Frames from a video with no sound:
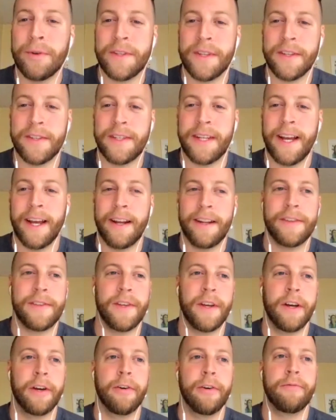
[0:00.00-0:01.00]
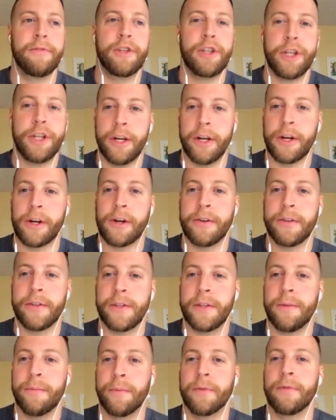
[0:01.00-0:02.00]
was the status of
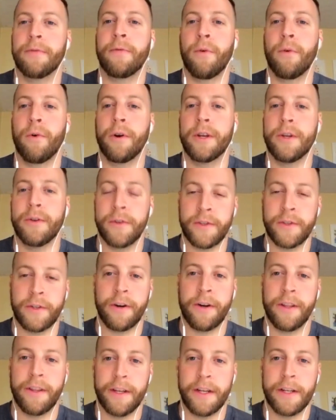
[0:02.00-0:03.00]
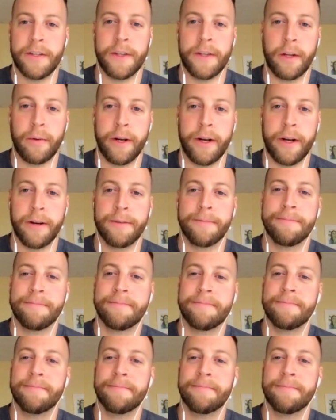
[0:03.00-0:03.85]
Cheers before you started the accelerator?